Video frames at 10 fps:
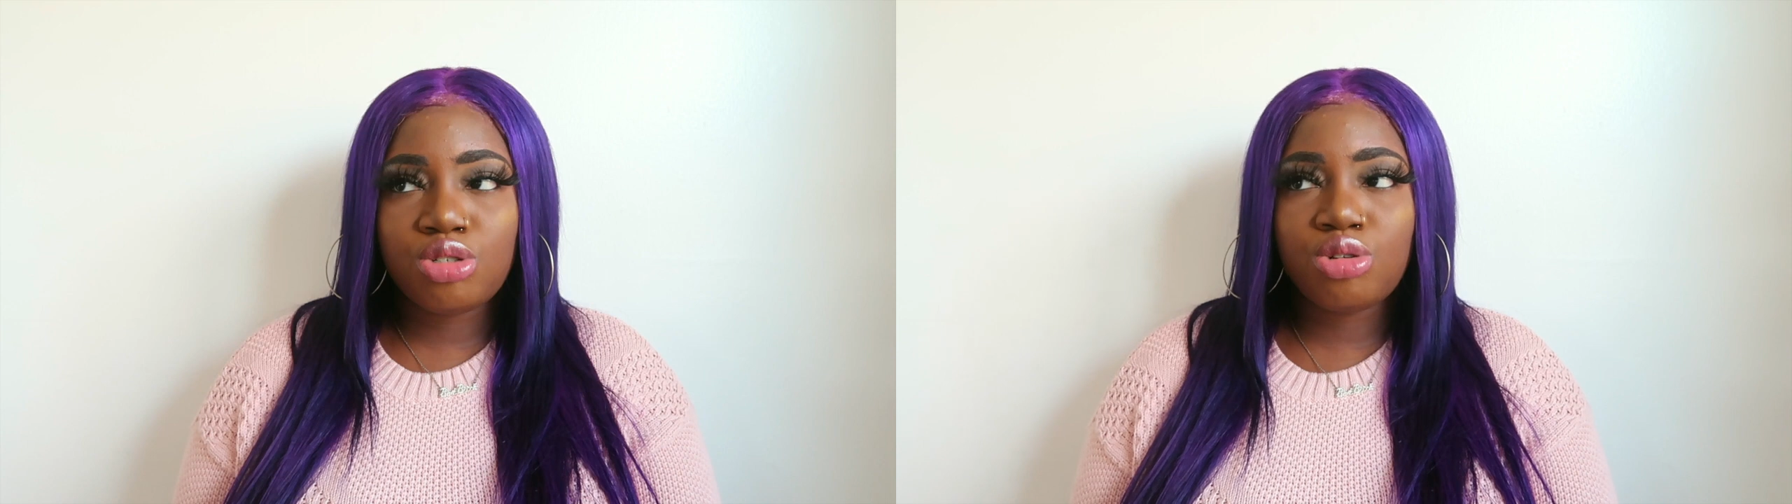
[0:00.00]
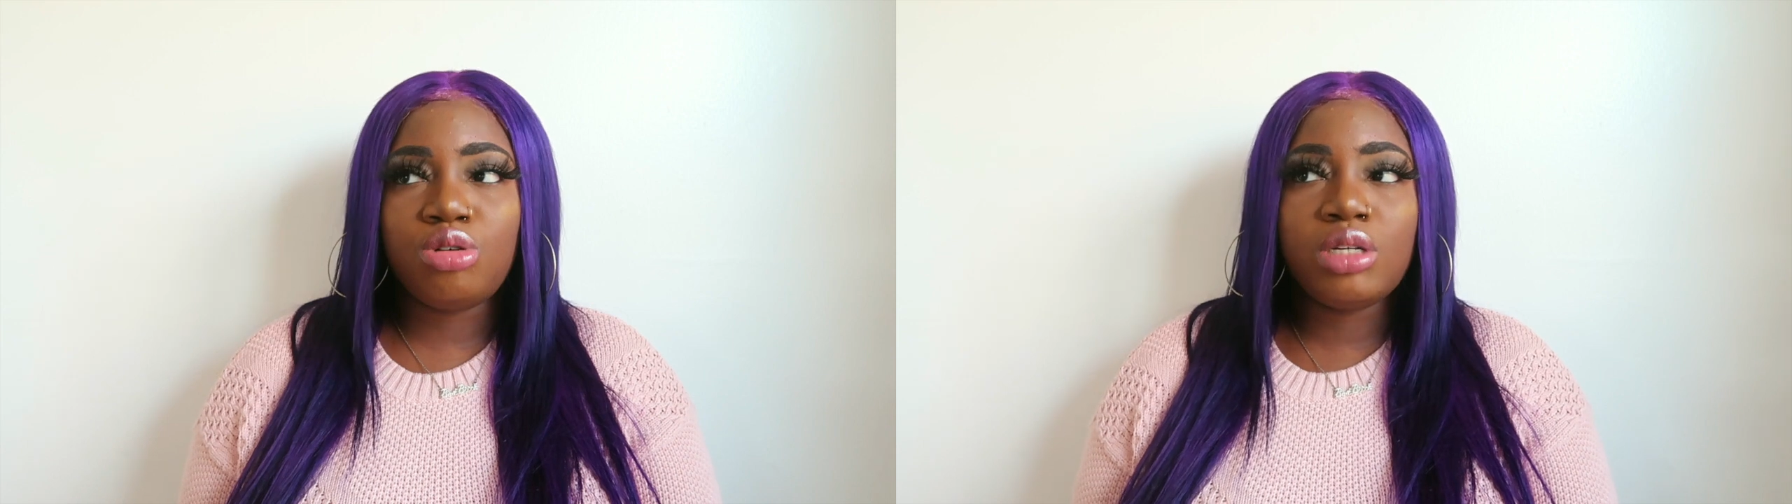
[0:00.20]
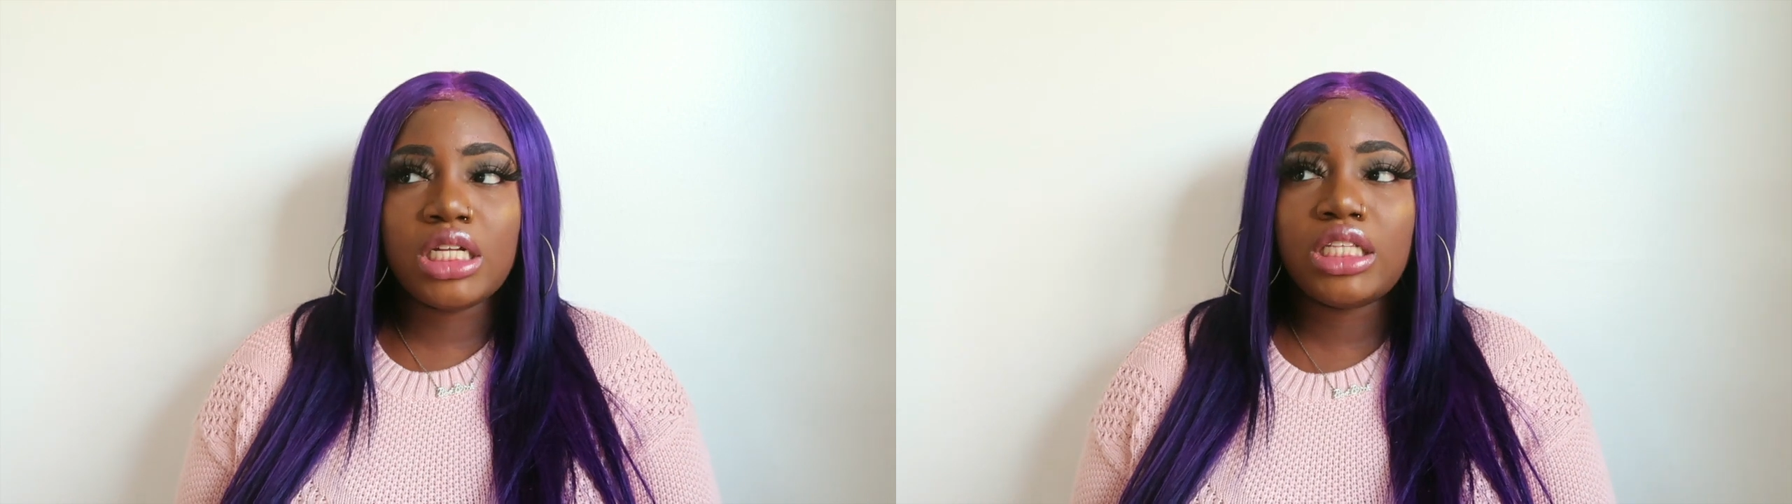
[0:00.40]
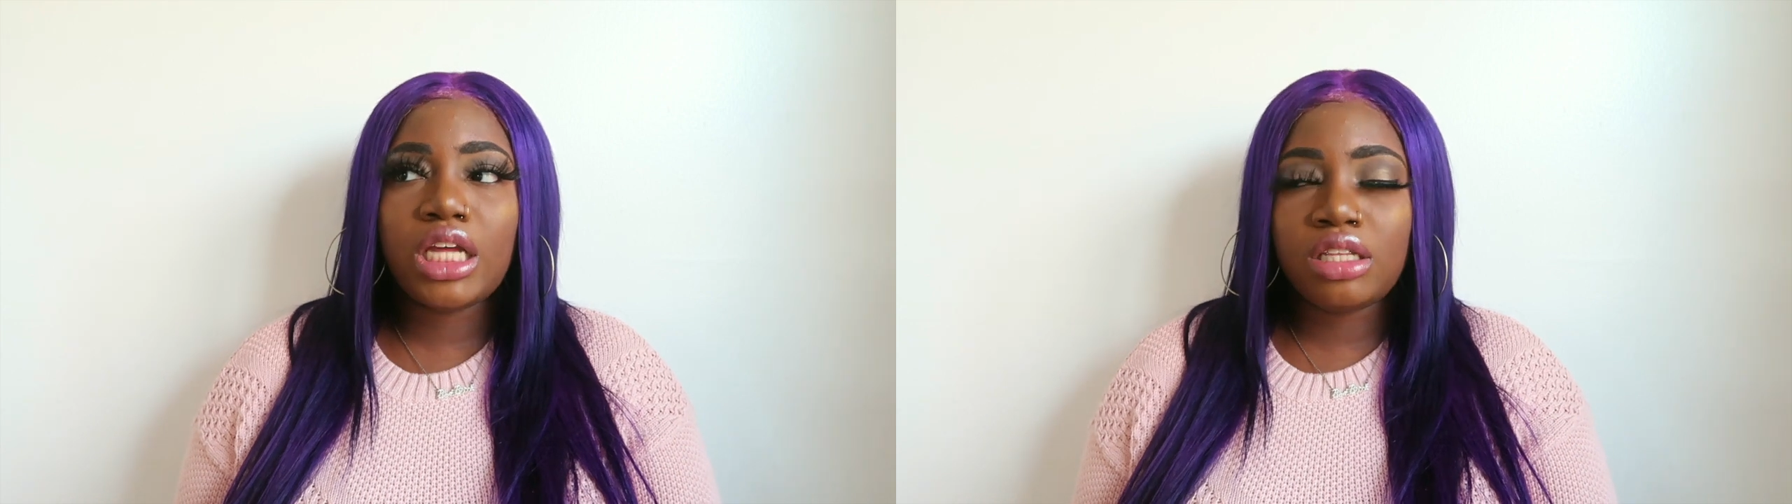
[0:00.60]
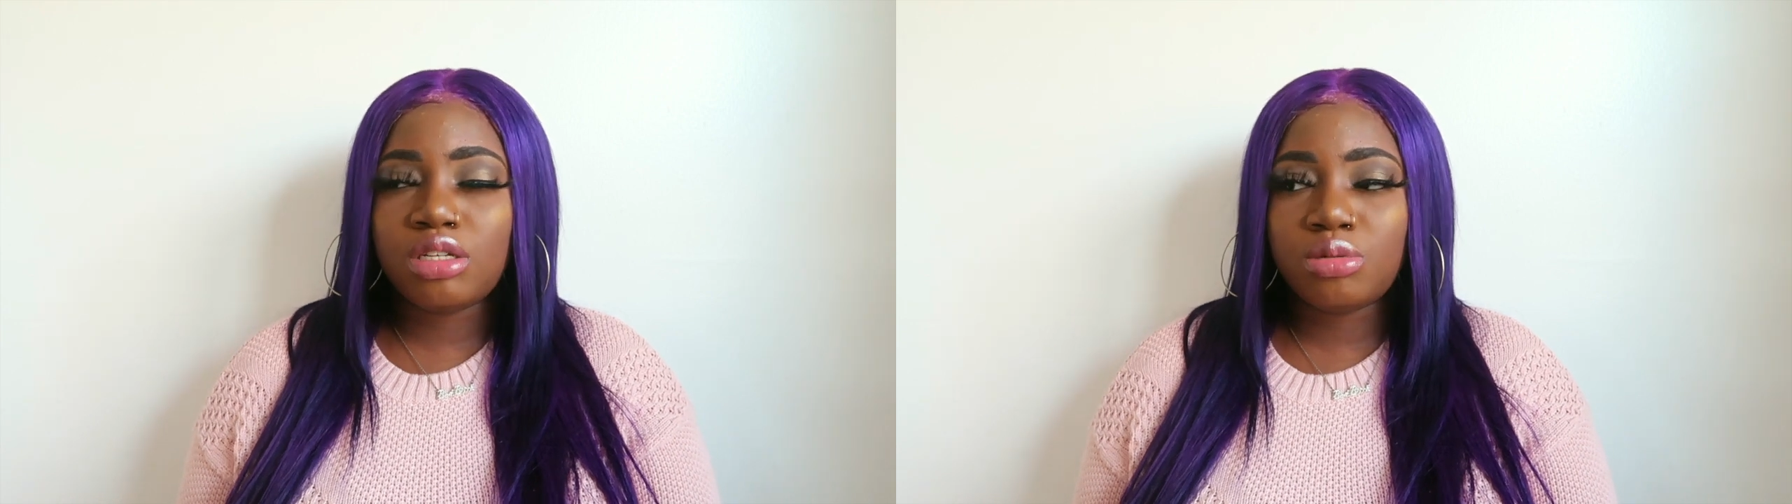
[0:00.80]
so you didn't
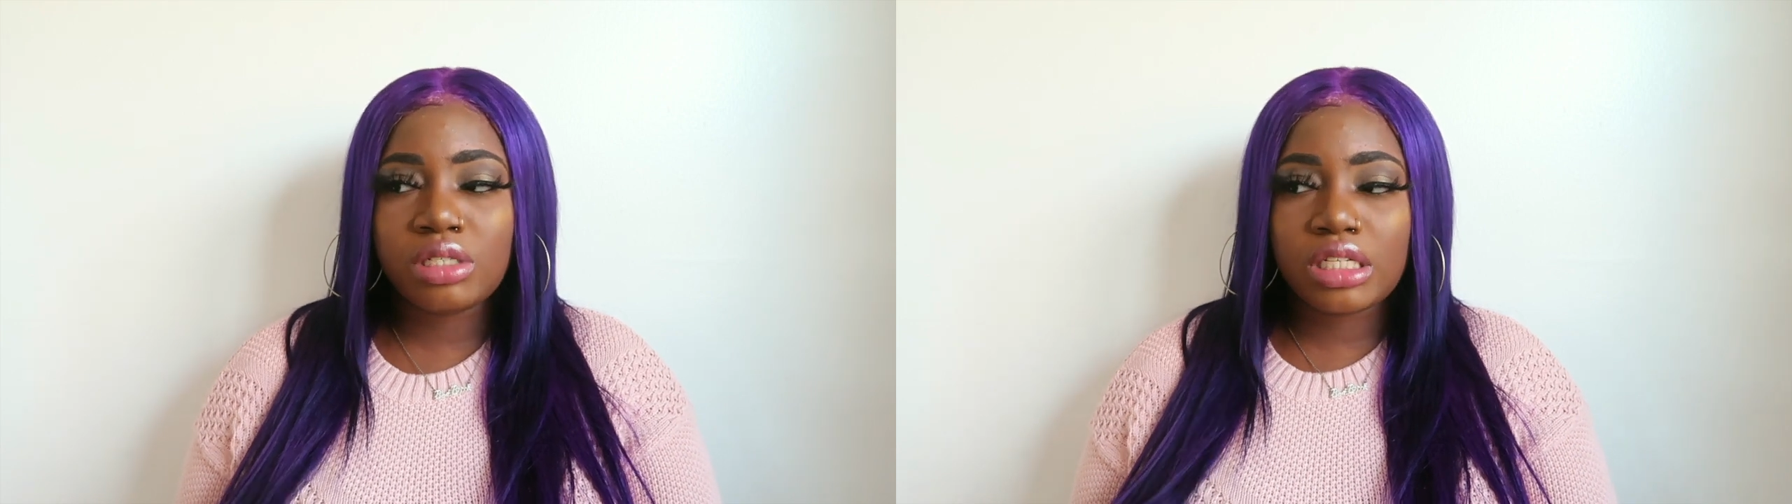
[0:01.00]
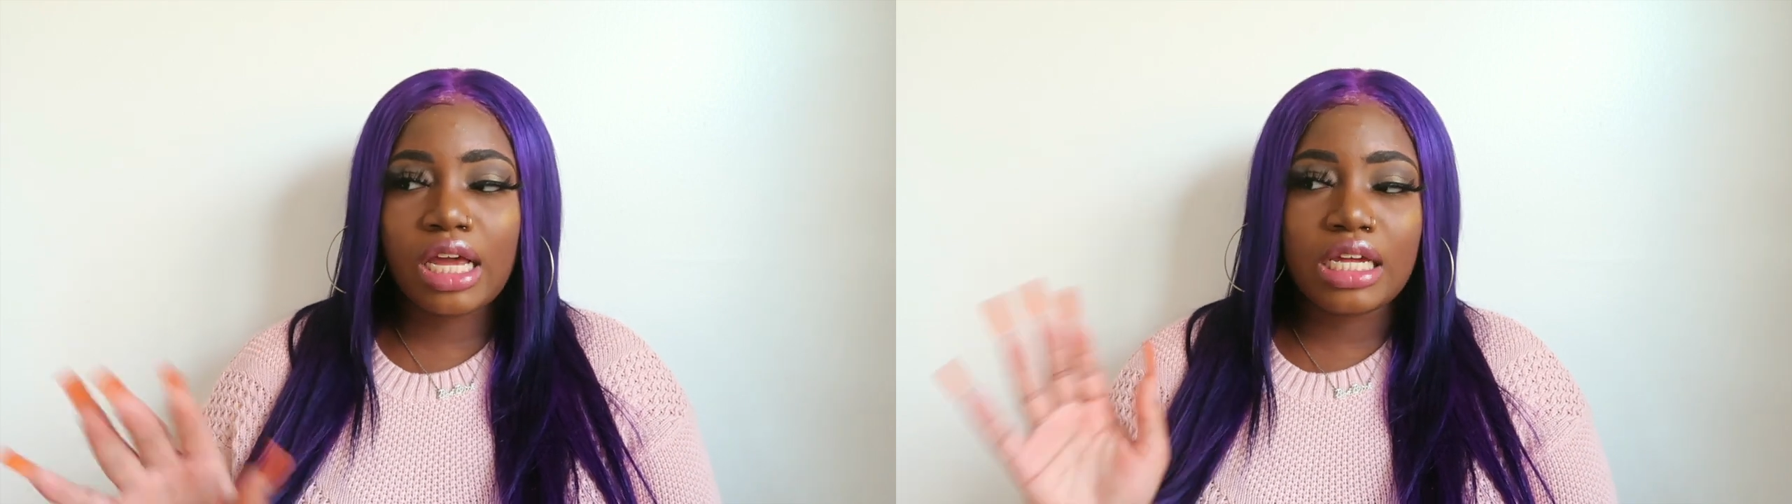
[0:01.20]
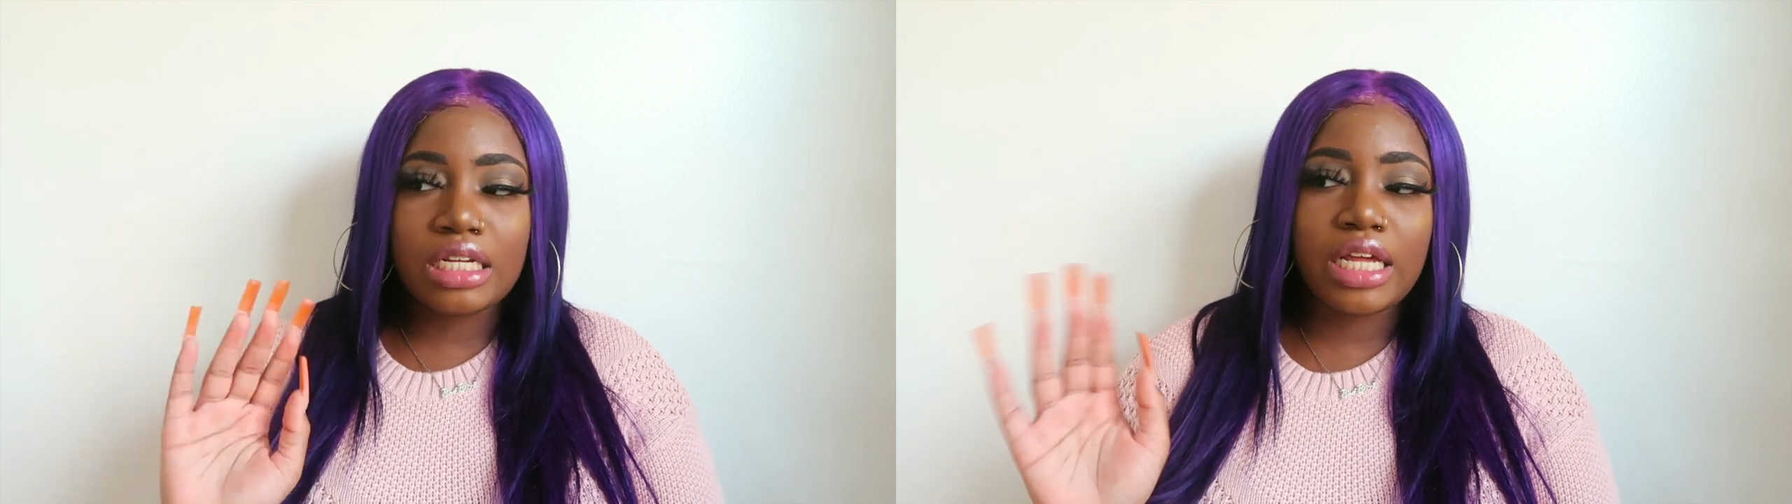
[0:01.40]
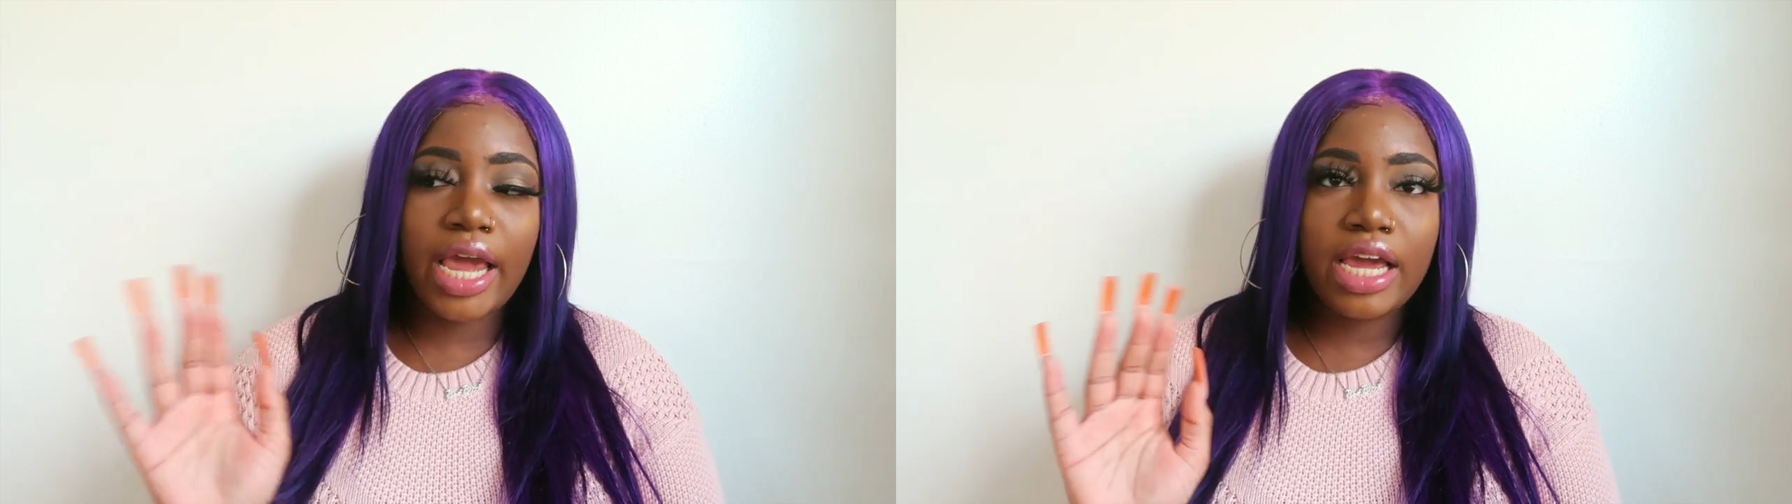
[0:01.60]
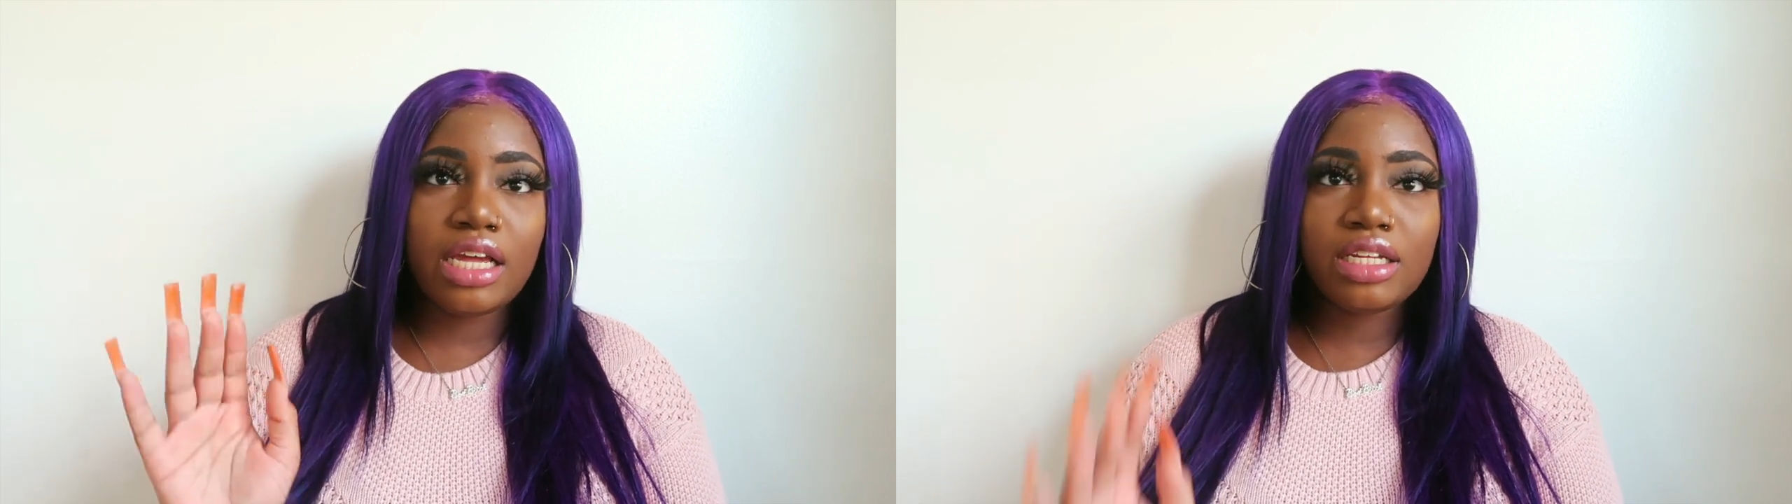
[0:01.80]
think this was like a
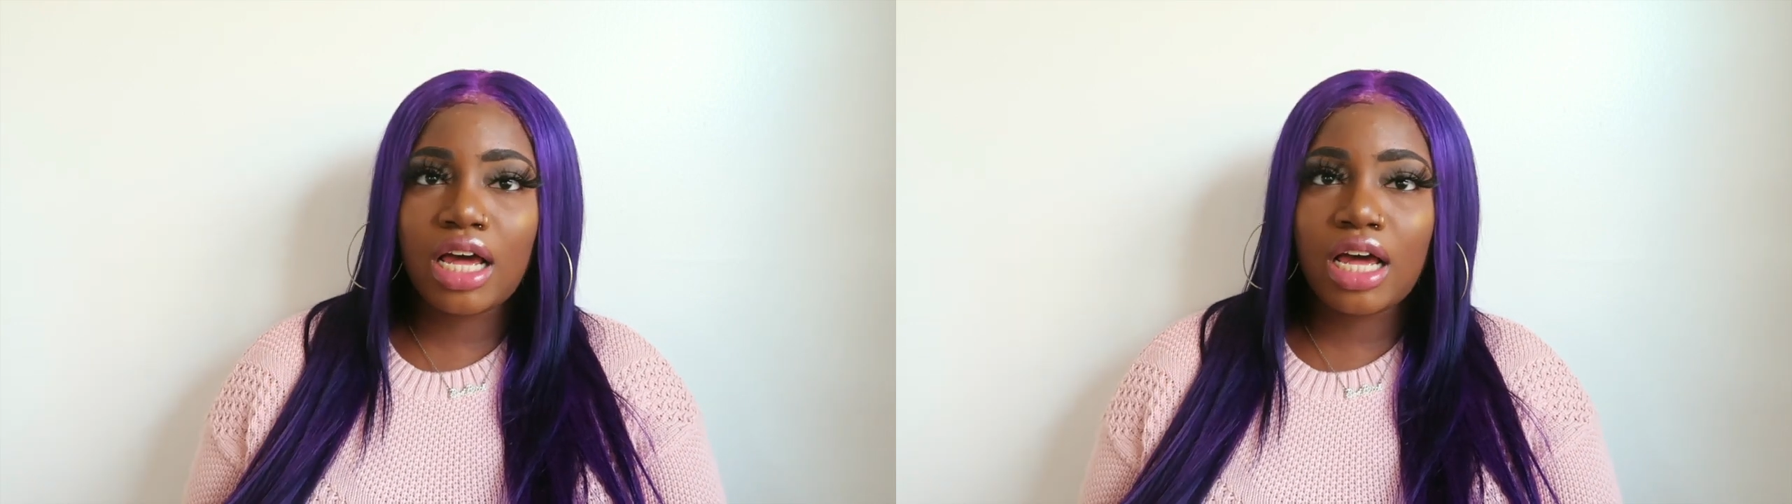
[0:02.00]
date.